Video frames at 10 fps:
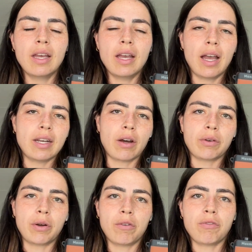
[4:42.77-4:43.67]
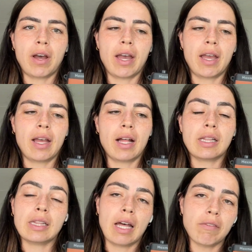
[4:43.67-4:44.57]
I don't know if I
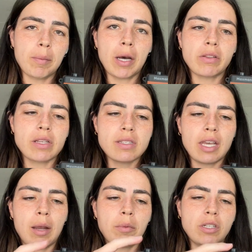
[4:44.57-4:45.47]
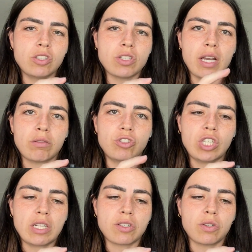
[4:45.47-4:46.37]
love about this camera is just how
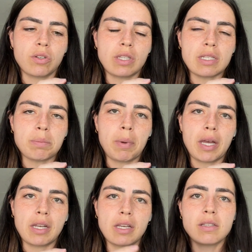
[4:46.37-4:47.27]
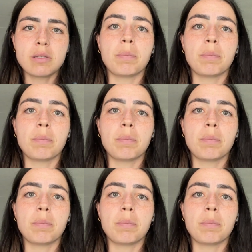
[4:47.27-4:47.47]
gentle this button is.